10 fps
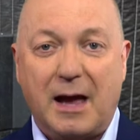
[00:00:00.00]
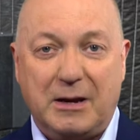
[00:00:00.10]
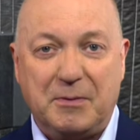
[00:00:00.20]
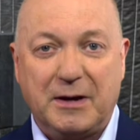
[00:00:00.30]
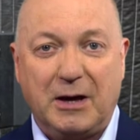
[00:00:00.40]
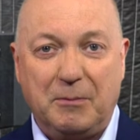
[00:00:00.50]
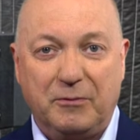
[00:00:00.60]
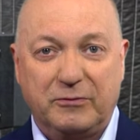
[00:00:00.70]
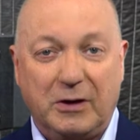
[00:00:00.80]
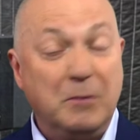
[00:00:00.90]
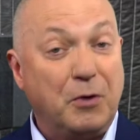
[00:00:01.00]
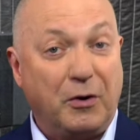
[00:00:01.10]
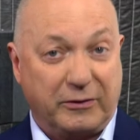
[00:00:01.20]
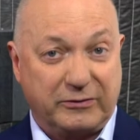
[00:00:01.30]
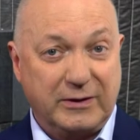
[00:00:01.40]
and it becomes a
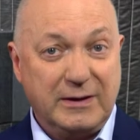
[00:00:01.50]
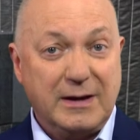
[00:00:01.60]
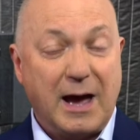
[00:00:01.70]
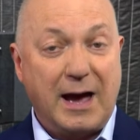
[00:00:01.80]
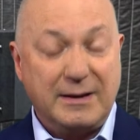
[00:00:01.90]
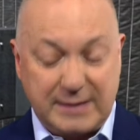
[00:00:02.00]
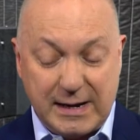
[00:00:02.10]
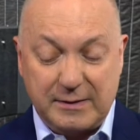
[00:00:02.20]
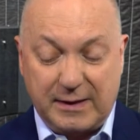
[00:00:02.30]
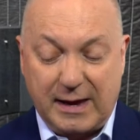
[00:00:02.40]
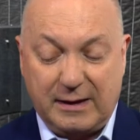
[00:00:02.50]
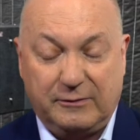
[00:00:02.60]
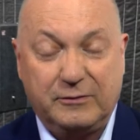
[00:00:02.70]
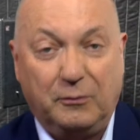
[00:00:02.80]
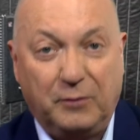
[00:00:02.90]
box. And in there, and
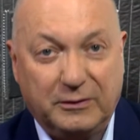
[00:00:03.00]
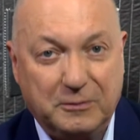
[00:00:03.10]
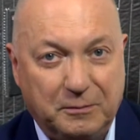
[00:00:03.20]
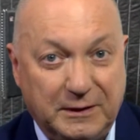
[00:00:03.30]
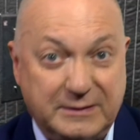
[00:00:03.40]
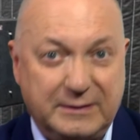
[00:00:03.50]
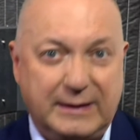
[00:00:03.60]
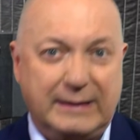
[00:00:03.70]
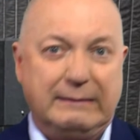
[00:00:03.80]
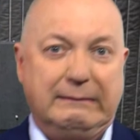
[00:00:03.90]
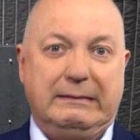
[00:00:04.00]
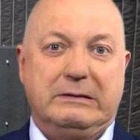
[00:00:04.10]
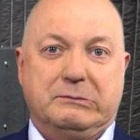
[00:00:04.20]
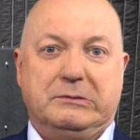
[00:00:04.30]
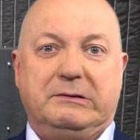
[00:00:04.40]
I've got one completed
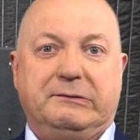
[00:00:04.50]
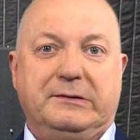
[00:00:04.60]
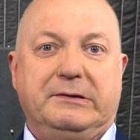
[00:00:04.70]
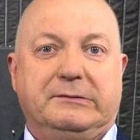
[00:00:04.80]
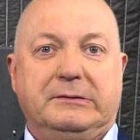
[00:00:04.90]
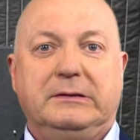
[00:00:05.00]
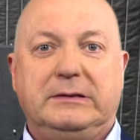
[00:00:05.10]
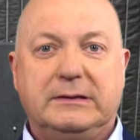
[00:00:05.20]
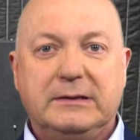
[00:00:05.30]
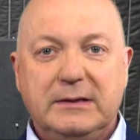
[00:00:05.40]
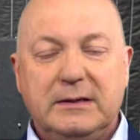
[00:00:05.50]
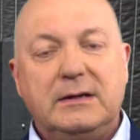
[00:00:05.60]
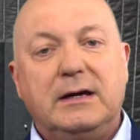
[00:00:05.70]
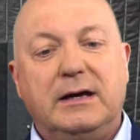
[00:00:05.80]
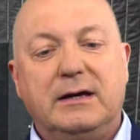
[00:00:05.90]
here's what I finished earlier,
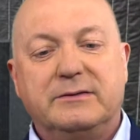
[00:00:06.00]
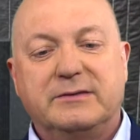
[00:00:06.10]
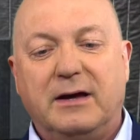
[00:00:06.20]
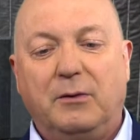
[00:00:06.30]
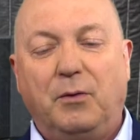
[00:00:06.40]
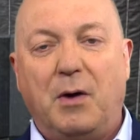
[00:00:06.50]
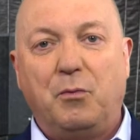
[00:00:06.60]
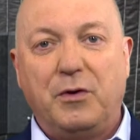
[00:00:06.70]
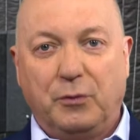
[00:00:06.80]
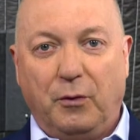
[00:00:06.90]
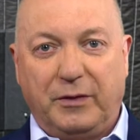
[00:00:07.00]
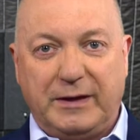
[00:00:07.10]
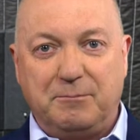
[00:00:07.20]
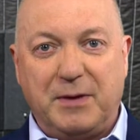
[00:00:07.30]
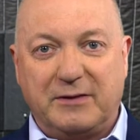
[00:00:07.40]
is uh, one with all
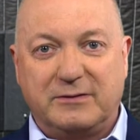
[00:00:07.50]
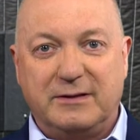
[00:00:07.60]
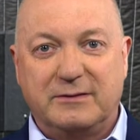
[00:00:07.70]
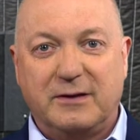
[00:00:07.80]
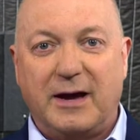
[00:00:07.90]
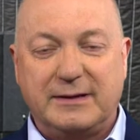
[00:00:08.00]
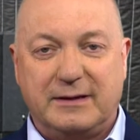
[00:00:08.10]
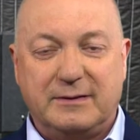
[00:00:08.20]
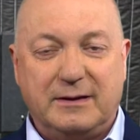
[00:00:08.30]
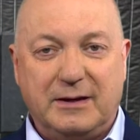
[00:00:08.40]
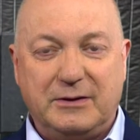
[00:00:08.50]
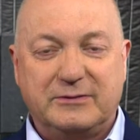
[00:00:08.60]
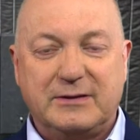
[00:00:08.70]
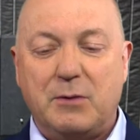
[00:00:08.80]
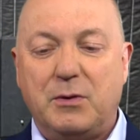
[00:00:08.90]
the bits inside it. Now you
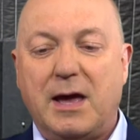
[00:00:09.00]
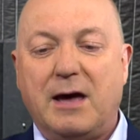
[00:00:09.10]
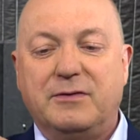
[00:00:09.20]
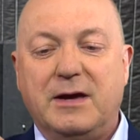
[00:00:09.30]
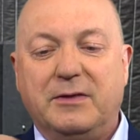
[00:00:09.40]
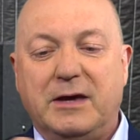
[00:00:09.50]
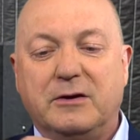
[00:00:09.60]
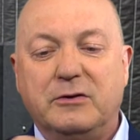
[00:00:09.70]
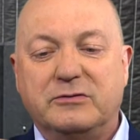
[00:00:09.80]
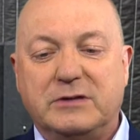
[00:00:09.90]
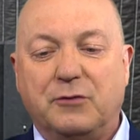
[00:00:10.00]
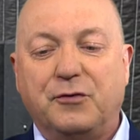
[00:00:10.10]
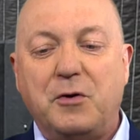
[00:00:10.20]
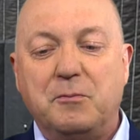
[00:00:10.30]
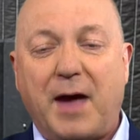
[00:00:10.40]
see we have here the acoustic
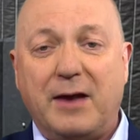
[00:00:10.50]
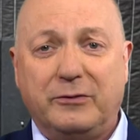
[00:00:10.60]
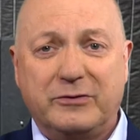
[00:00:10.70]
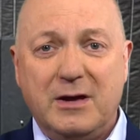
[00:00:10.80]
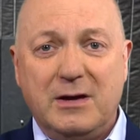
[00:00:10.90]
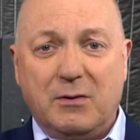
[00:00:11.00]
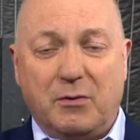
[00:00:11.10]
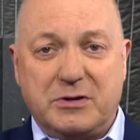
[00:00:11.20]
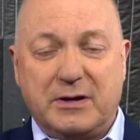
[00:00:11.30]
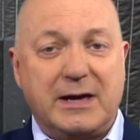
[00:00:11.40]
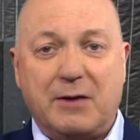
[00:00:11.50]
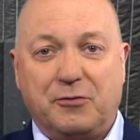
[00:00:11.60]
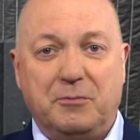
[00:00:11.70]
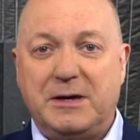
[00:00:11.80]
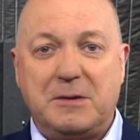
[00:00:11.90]
foam panels, which you can get
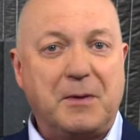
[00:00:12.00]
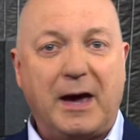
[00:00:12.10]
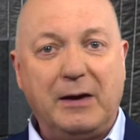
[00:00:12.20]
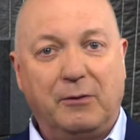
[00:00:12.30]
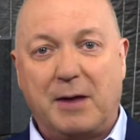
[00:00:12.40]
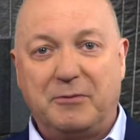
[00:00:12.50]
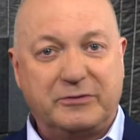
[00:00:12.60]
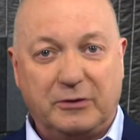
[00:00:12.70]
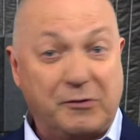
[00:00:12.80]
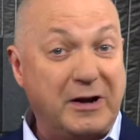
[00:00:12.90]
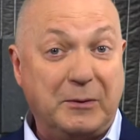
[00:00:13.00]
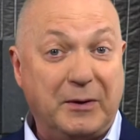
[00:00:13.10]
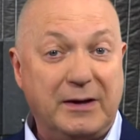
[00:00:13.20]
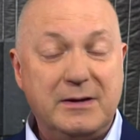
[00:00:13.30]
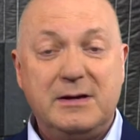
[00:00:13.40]
from eBay or Amazon or
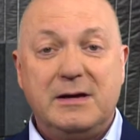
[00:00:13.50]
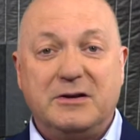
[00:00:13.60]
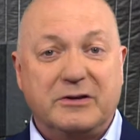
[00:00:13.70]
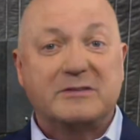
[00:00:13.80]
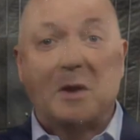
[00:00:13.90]
anywhere. It just